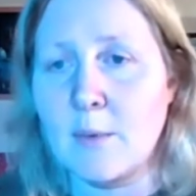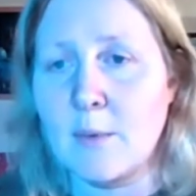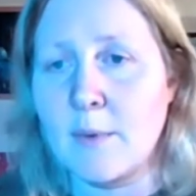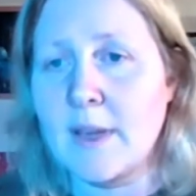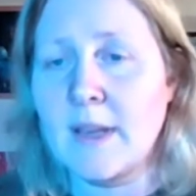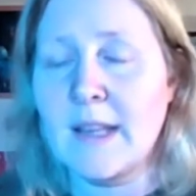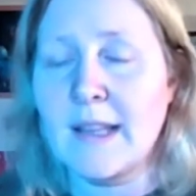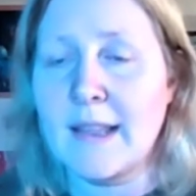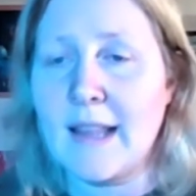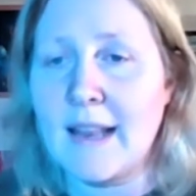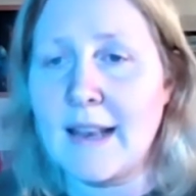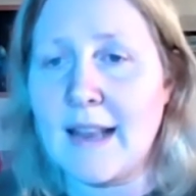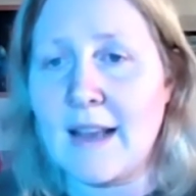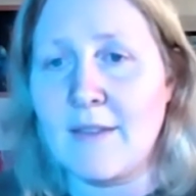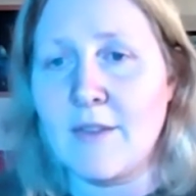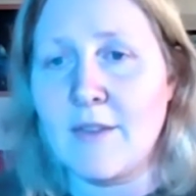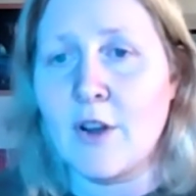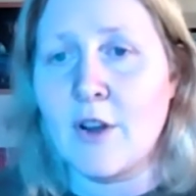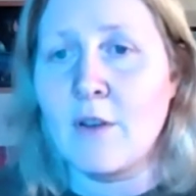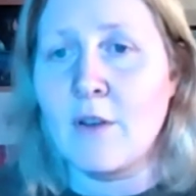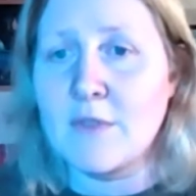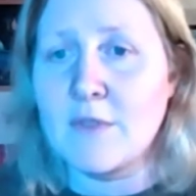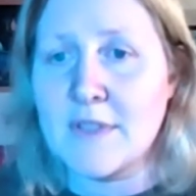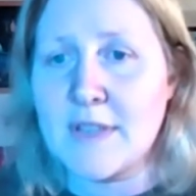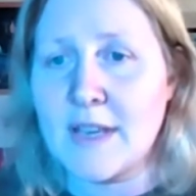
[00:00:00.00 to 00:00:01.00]
We could then have a
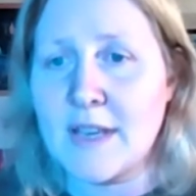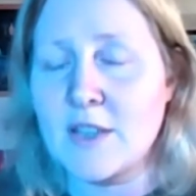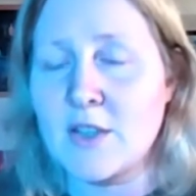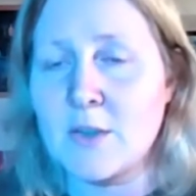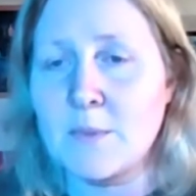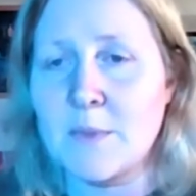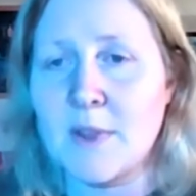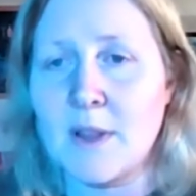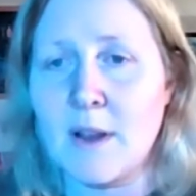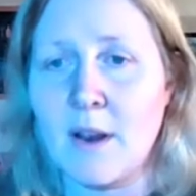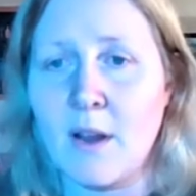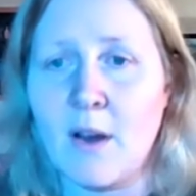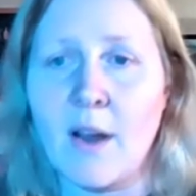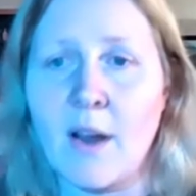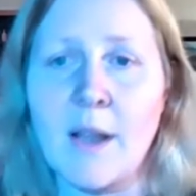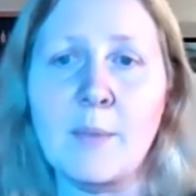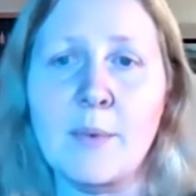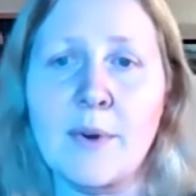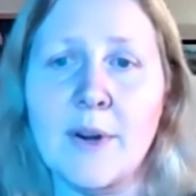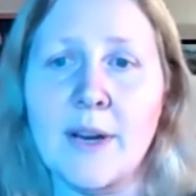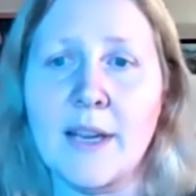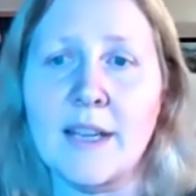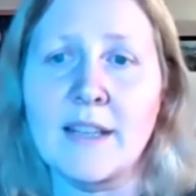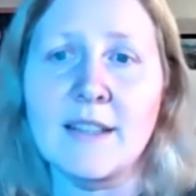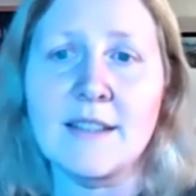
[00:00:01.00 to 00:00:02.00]
conversation with the
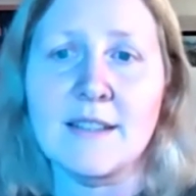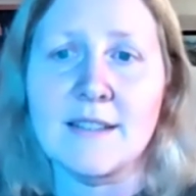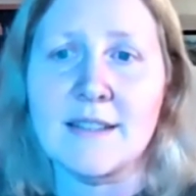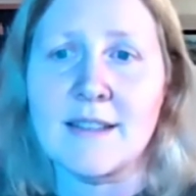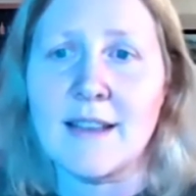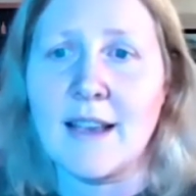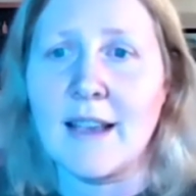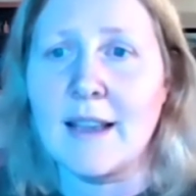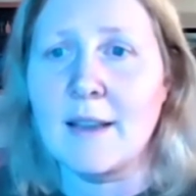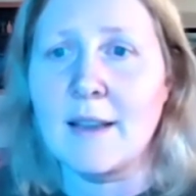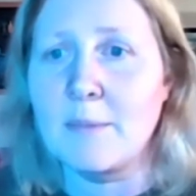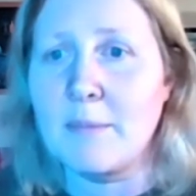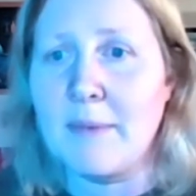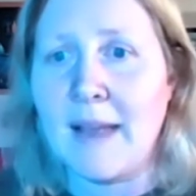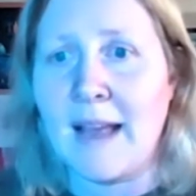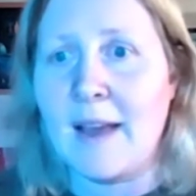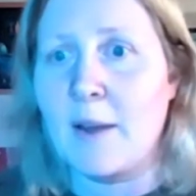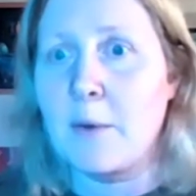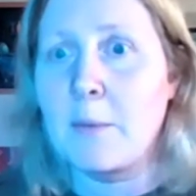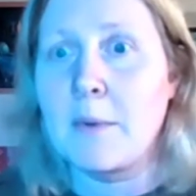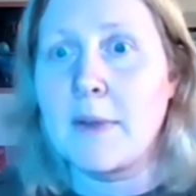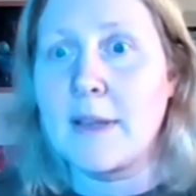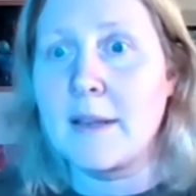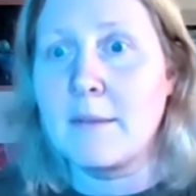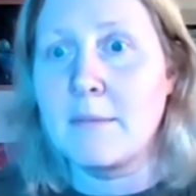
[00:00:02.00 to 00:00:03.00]
library and say, how
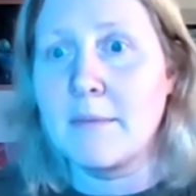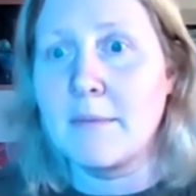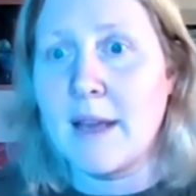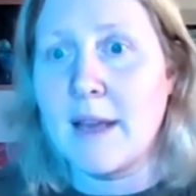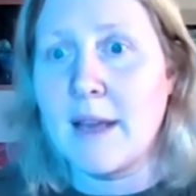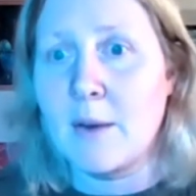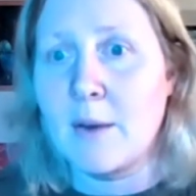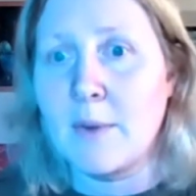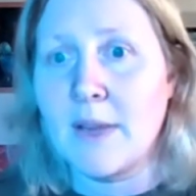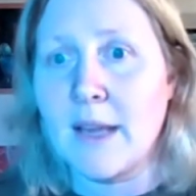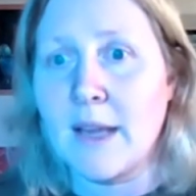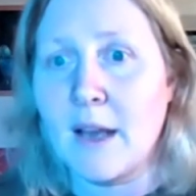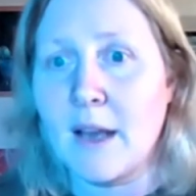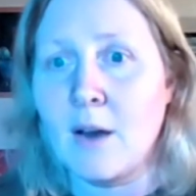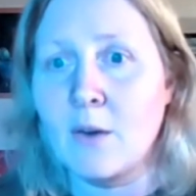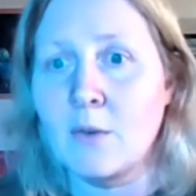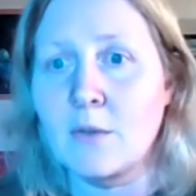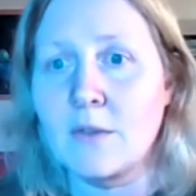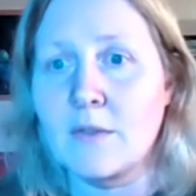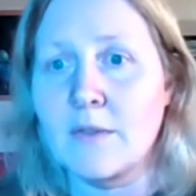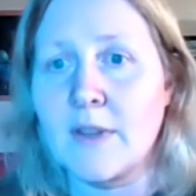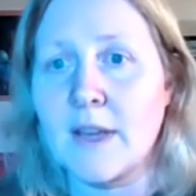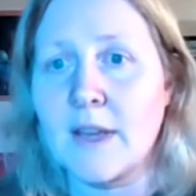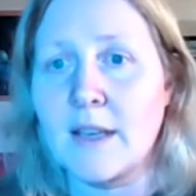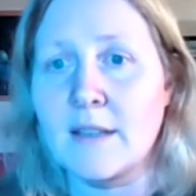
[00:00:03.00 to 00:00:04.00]
do we get hold
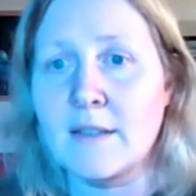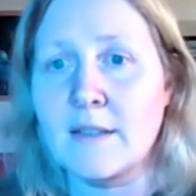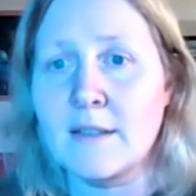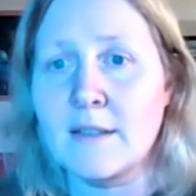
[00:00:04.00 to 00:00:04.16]
of this?